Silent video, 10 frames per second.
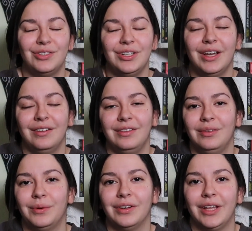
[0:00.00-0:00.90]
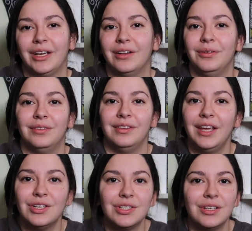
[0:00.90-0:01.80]
she has these weird like
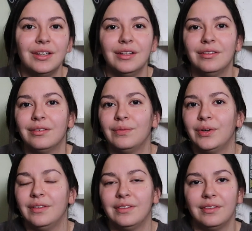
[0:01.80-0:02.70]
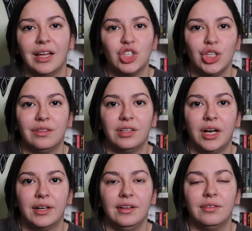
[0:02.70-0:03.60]
hallucinations, voices that she's
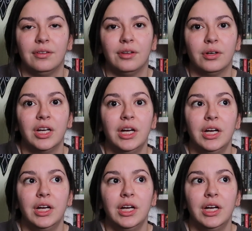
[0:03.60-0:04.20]
talking to,